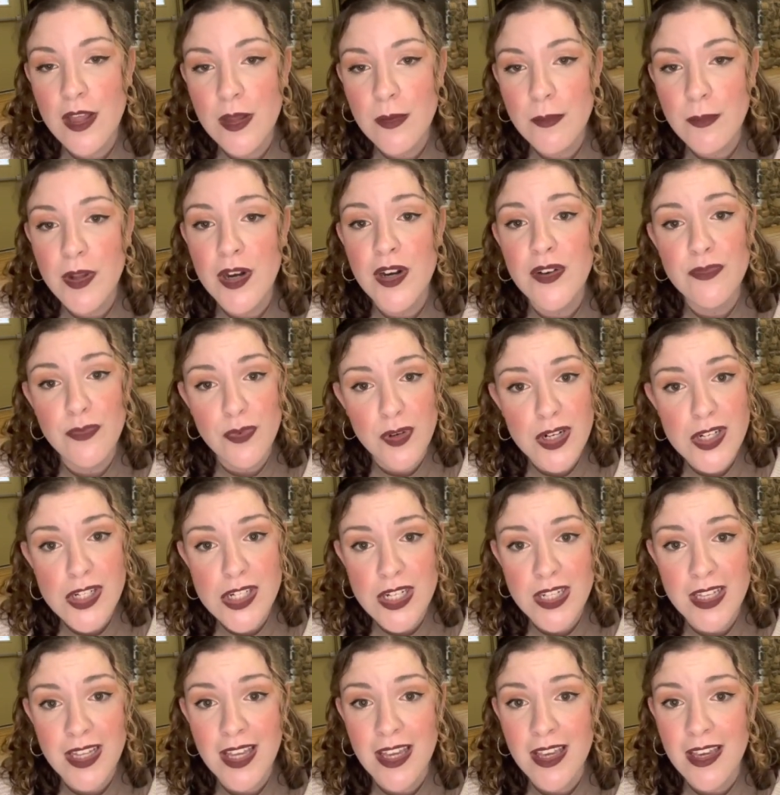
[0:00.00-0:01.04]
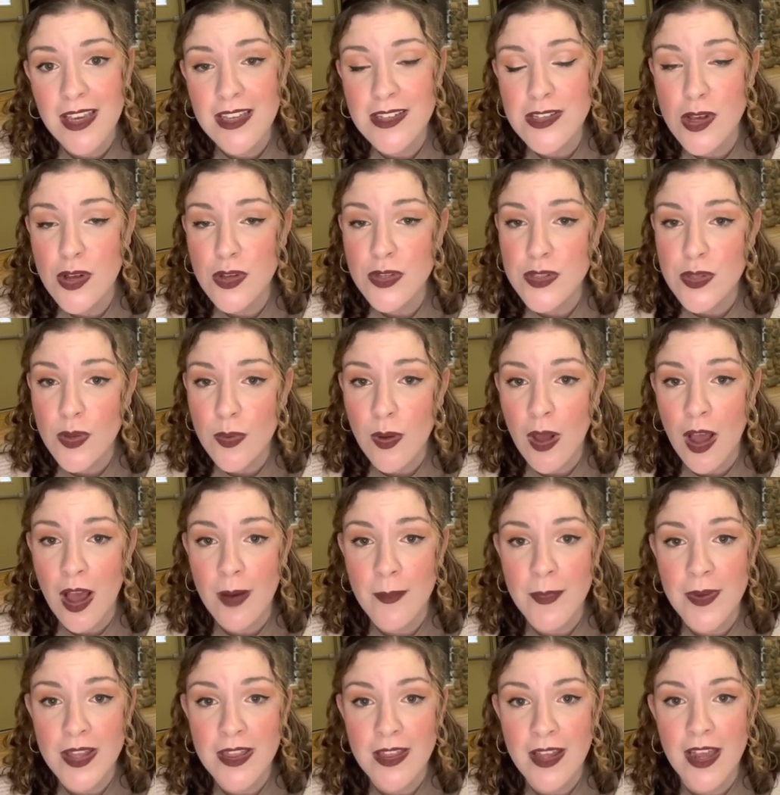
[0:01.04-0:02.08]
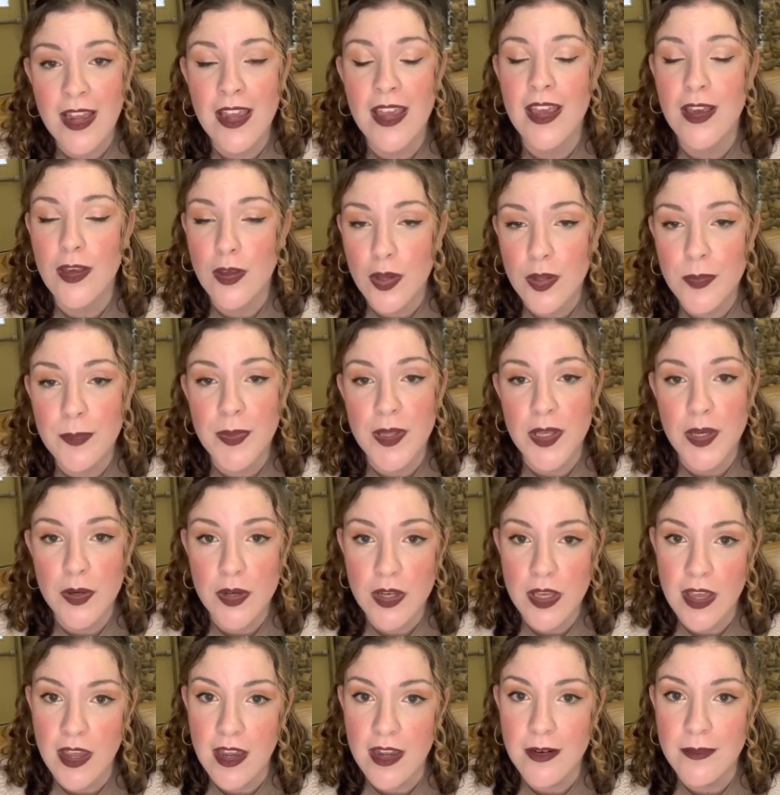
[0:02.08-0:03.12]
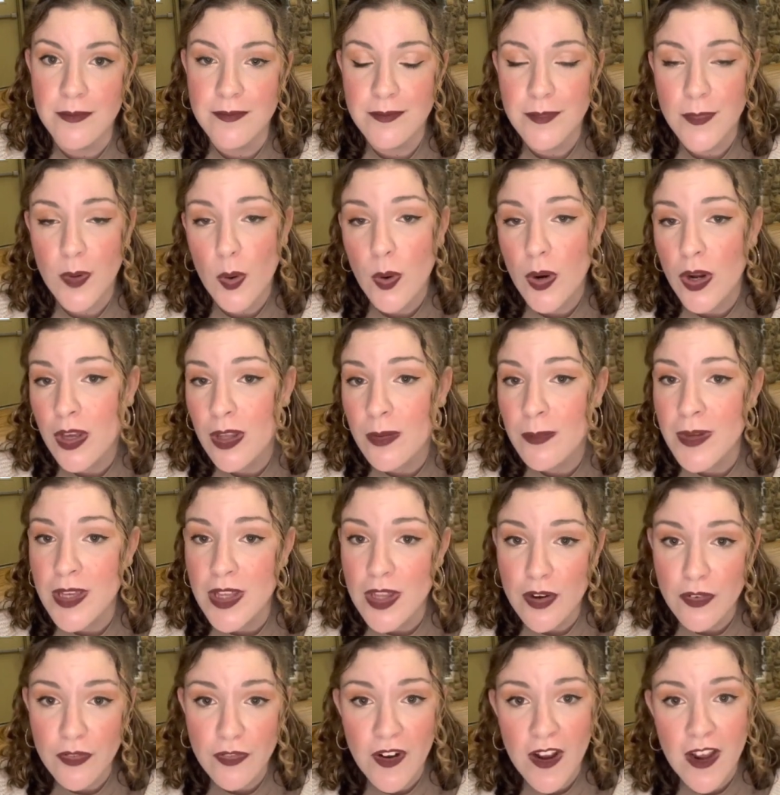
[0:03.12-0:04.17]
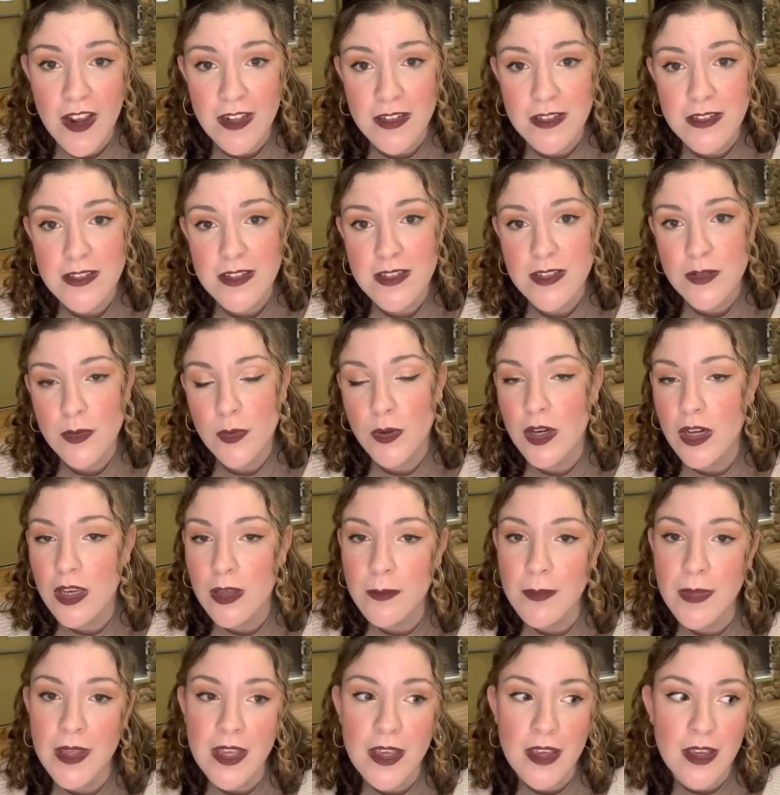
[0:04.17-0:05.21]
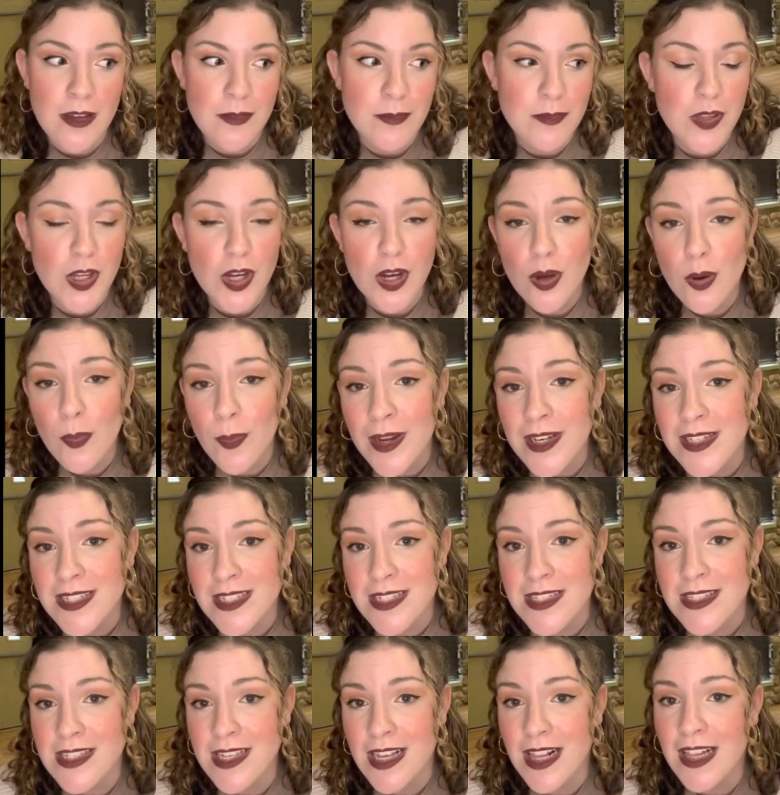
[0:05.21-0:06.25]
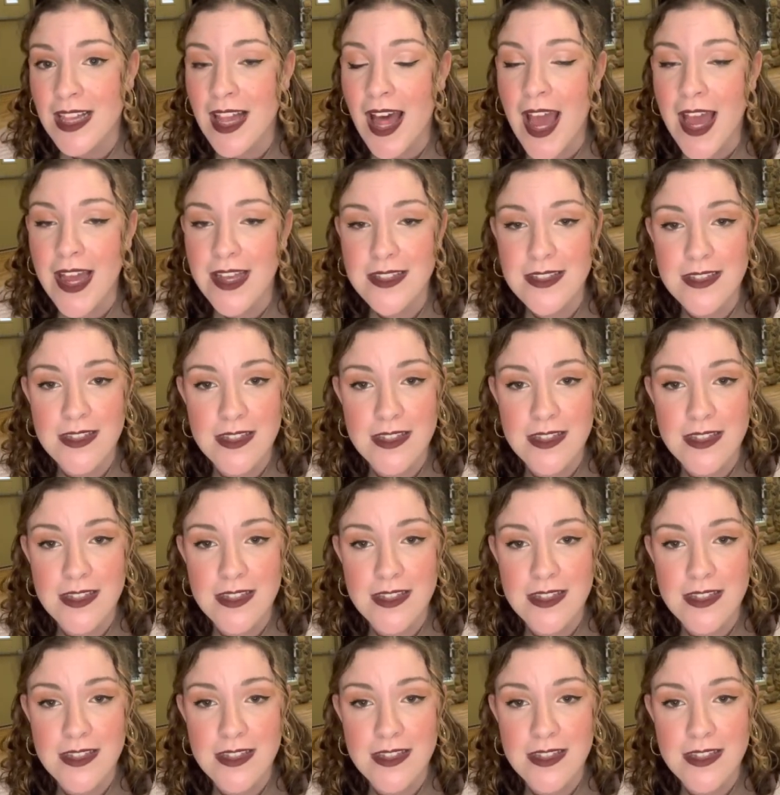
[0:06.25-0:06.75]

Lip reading: but unfortunately, it's also common that it could be your kid, or it could be their friends, or it could be their acquaintance in class.